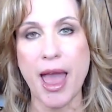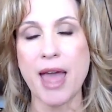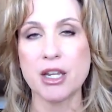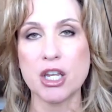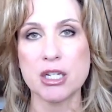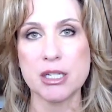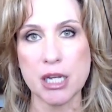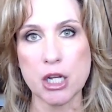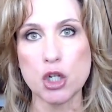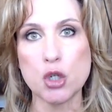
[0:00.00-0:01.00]
and
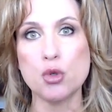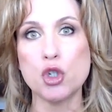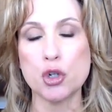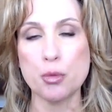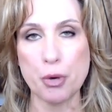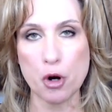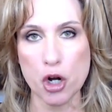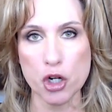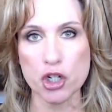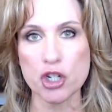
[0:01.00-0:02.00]
continued to
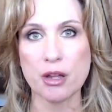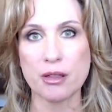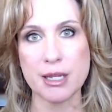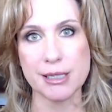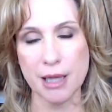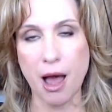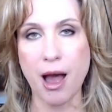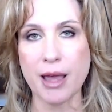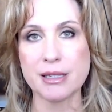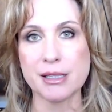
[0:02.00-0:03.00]
push these
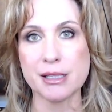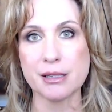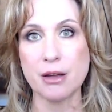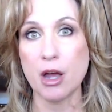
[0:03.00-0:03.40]
lies.